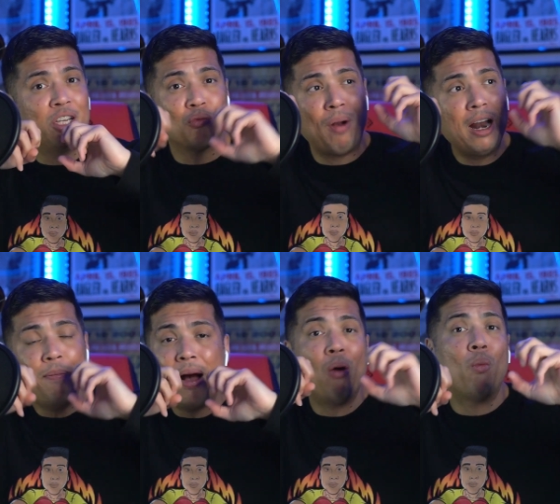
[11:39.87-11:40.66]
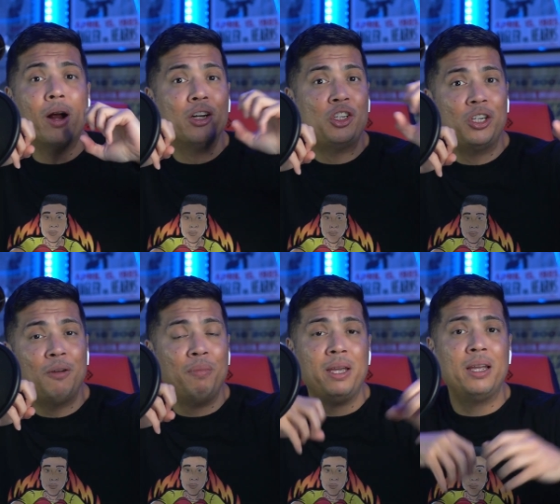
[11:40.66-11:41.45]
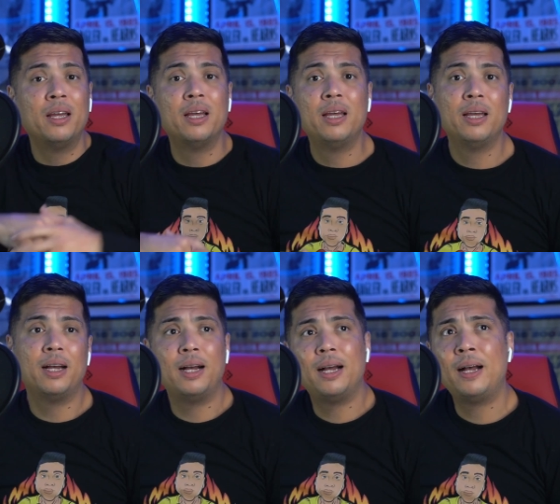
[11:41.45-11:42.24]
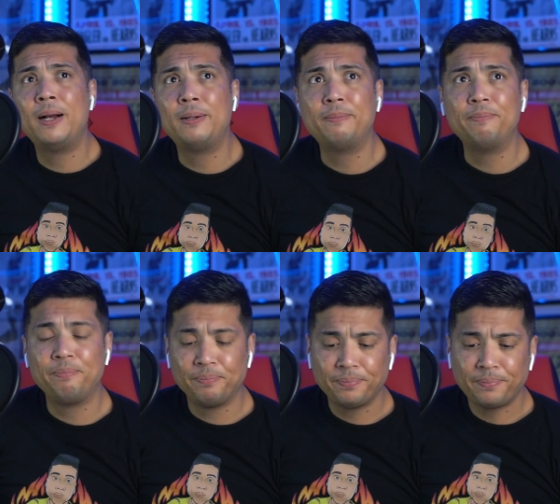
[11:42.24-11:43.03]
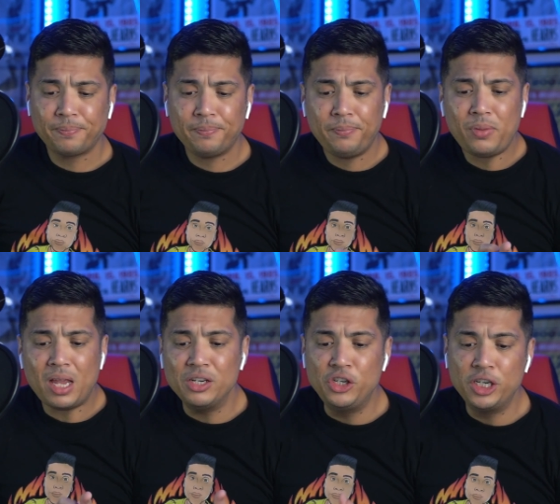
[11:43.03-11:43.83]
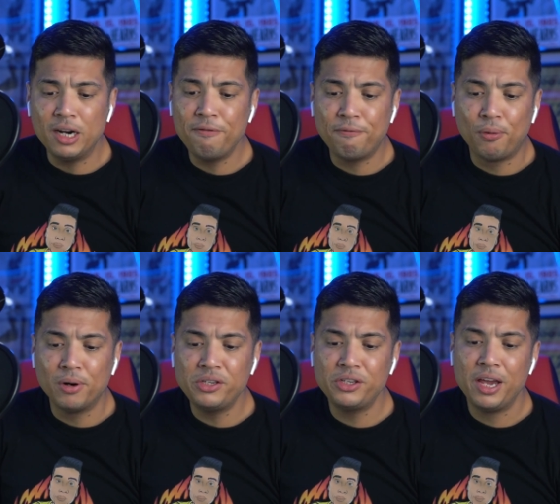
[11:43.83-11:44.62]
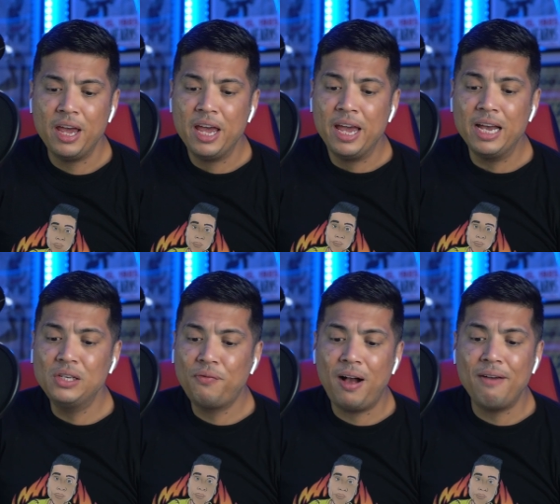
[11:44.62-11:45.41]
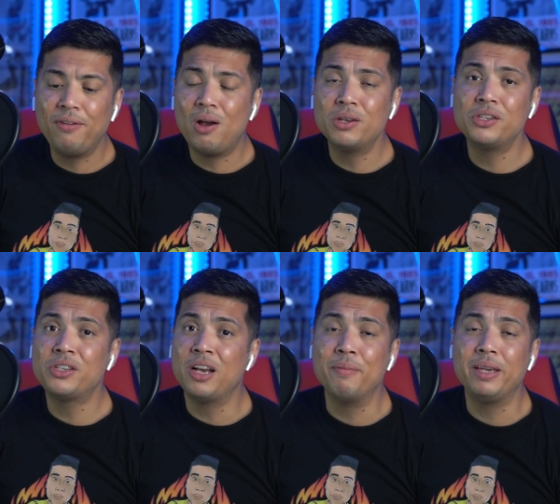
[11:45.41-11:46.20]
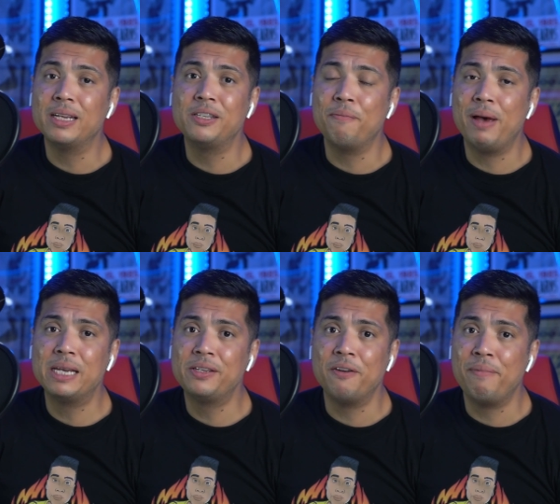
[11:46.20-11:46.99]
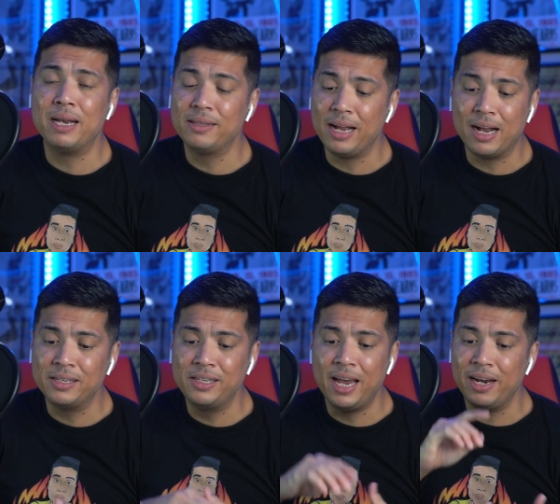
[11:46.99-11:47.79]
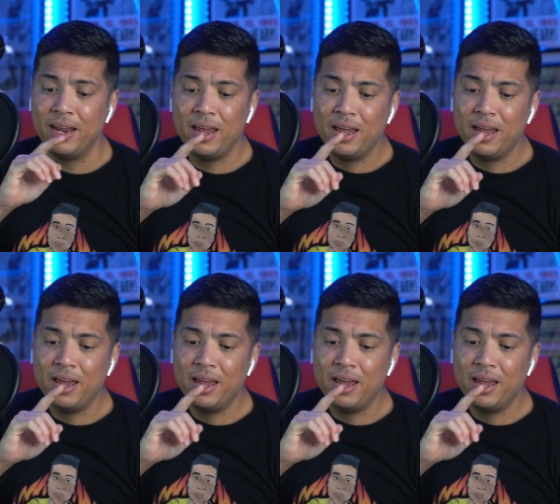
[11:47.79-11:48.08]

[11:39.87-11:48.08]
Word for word: is right about where it should be. Um, Jerry Forrest, his five losses come against the best of the best. Like I said,